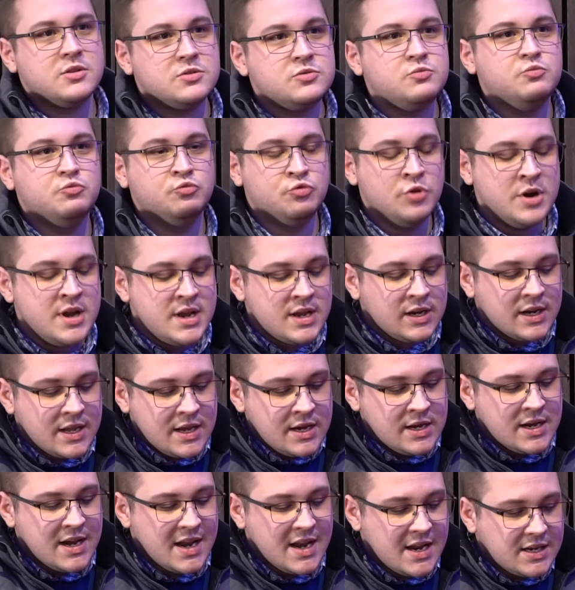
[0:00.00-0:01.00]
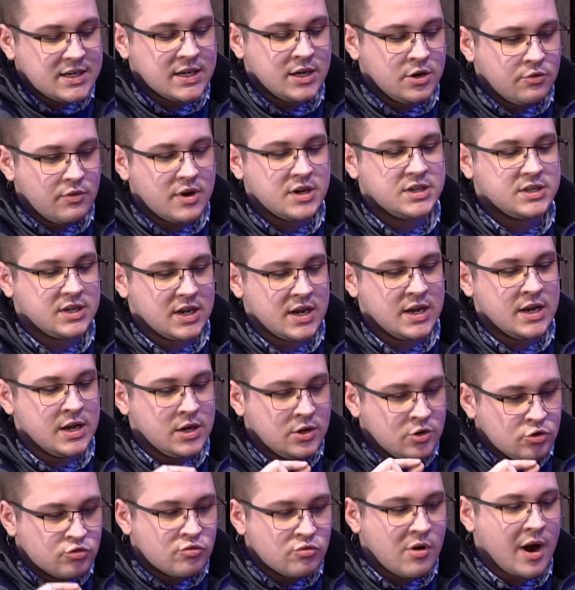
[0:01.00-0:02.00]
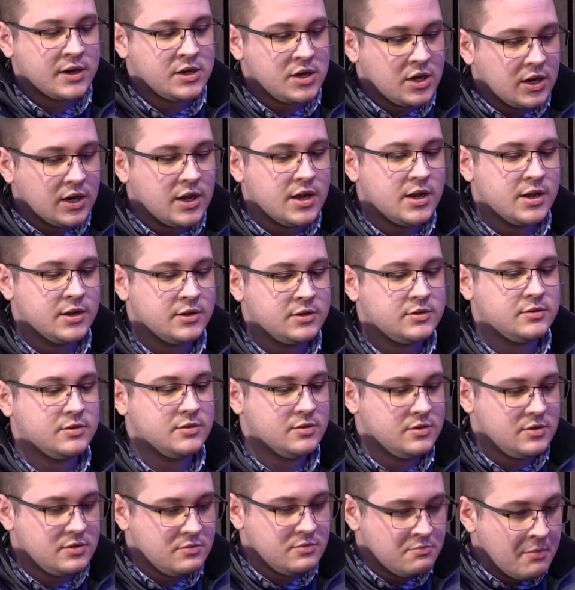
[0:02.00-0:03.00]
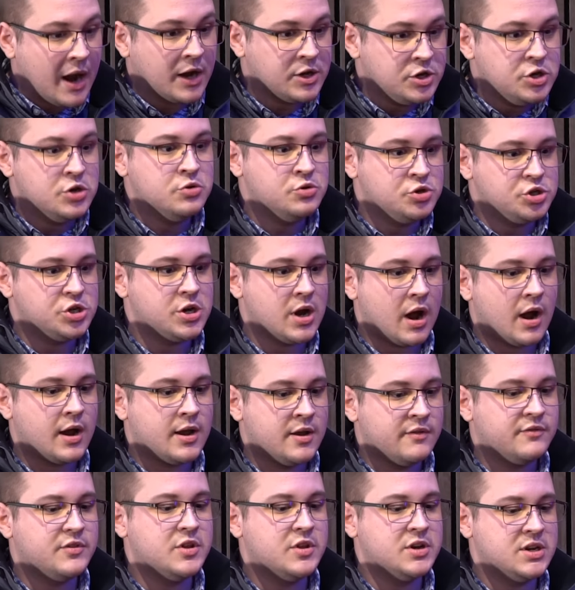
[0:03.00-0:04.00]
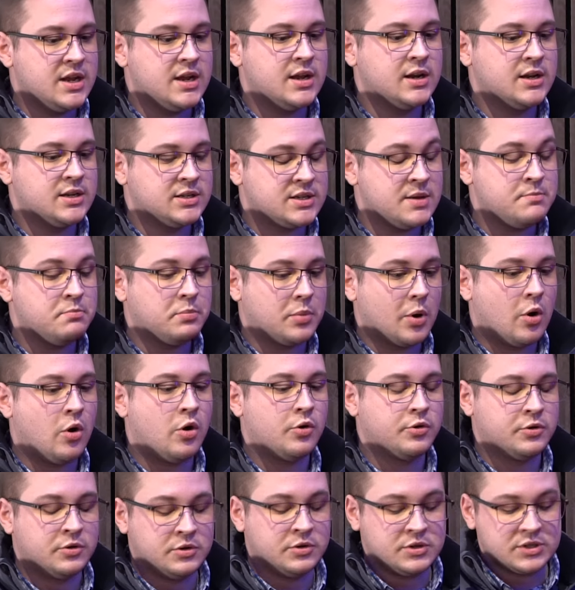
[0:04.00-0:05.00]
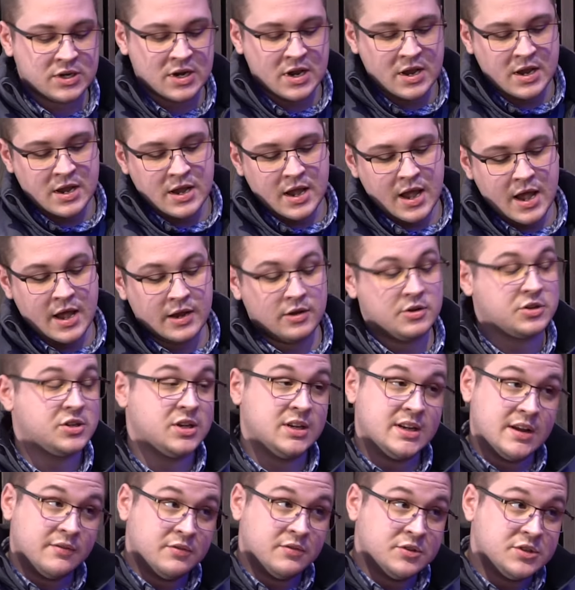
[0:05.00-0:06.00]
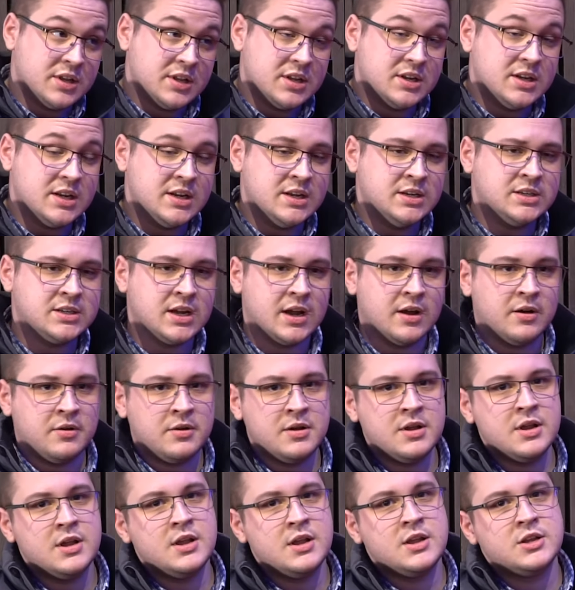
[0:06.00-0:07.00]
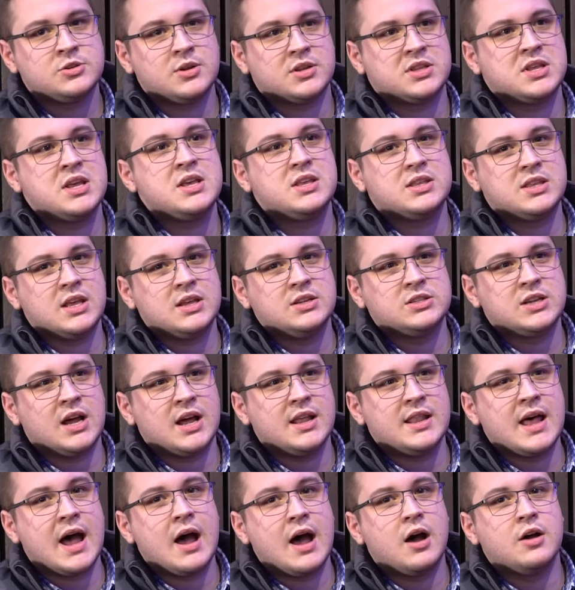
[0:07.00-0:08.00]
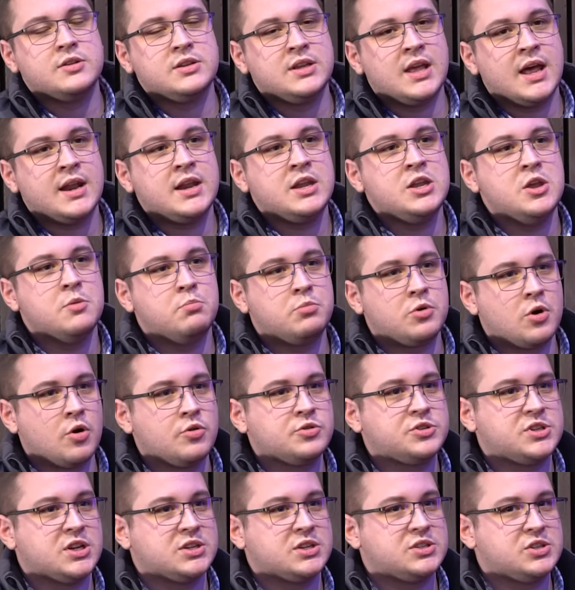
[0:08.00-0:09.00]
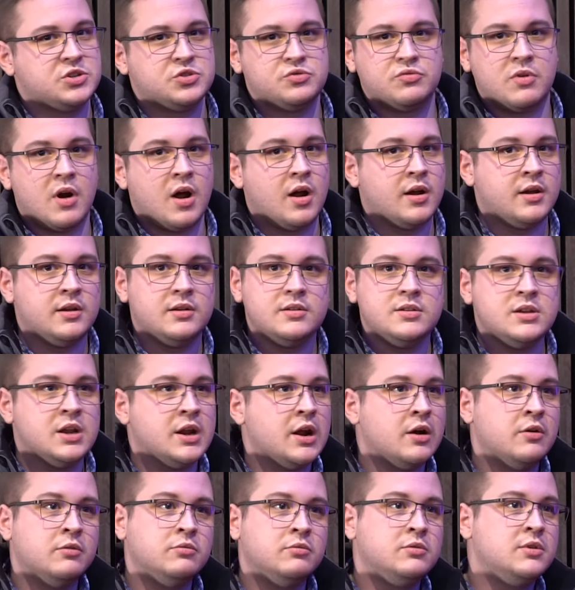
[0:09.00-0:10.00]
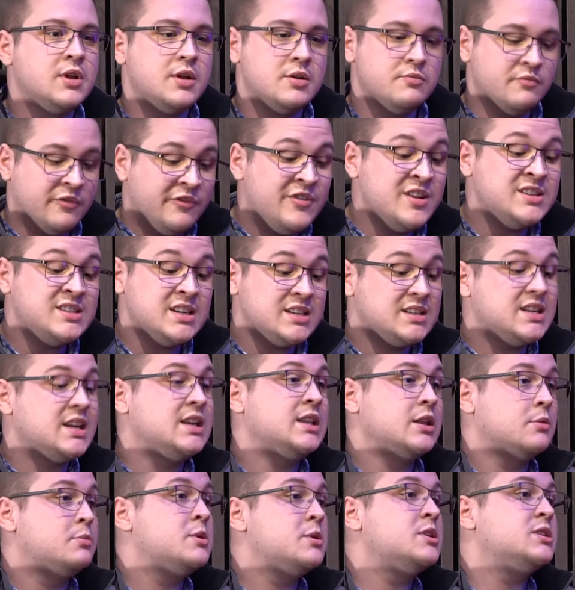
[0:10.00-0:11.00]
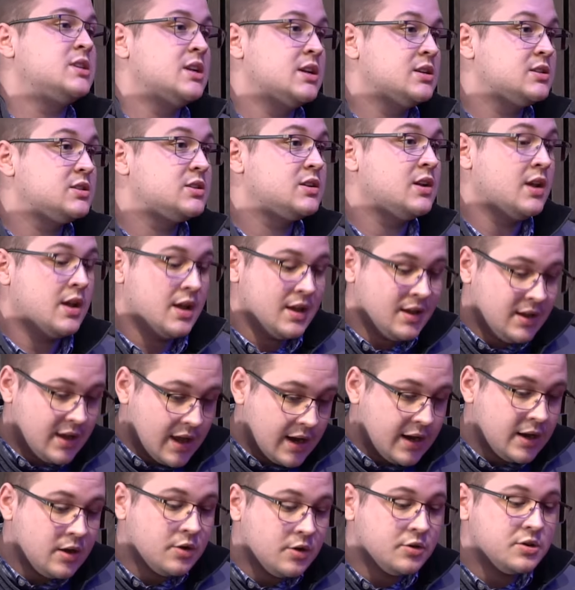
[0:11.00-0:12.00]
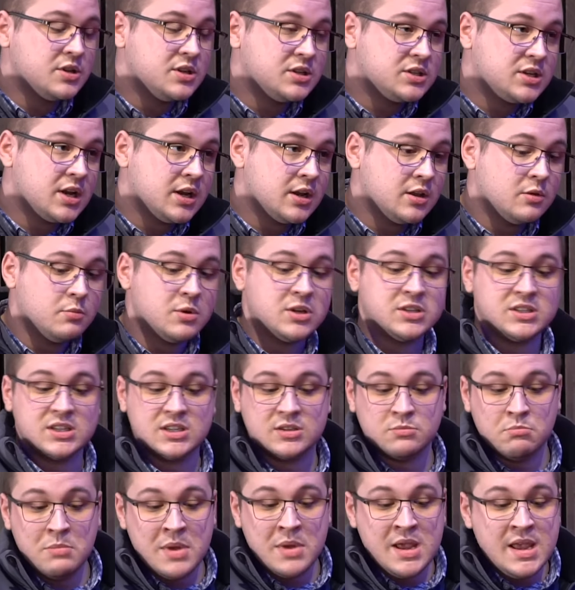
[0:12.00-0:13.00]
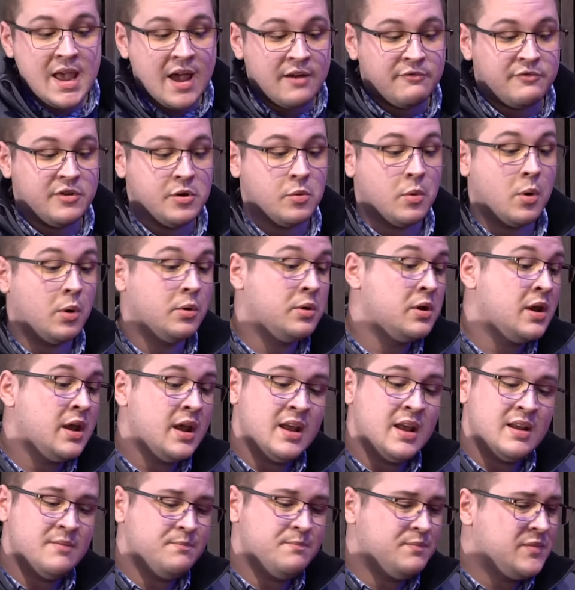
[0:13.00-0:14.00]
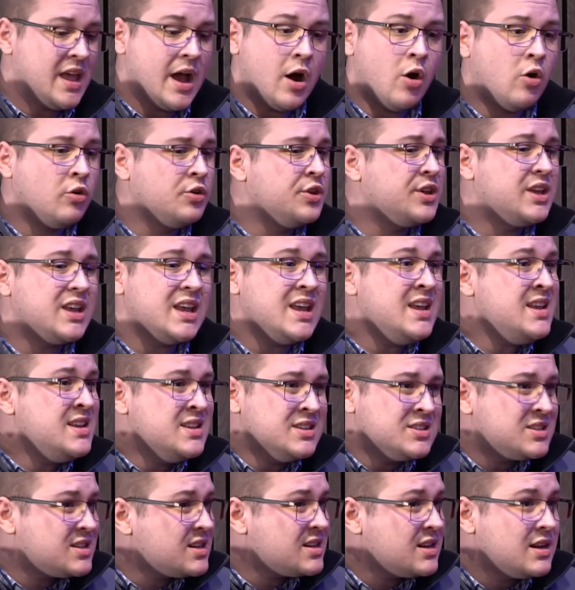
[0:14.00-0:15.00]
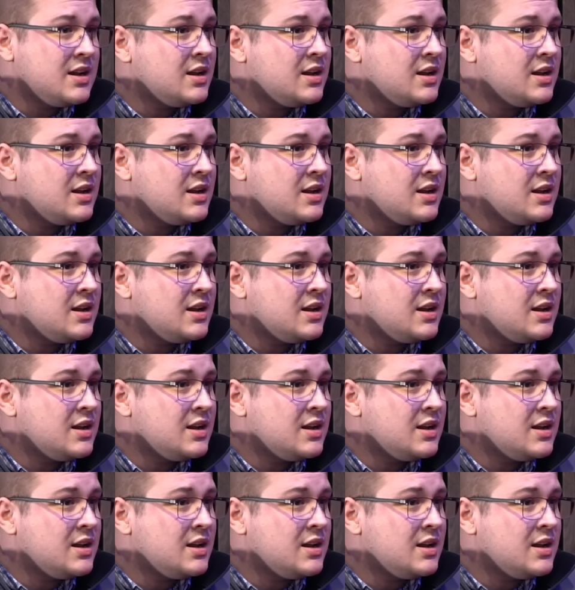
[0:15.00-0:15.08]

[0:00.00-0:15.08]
really nitty-gritty, granular minutiae of the deal is important, because the devil's in the detail. So I think things like that, getting your processes right, you know, visiting the business, getting under the skin of the business, meet everyone, get all the keys.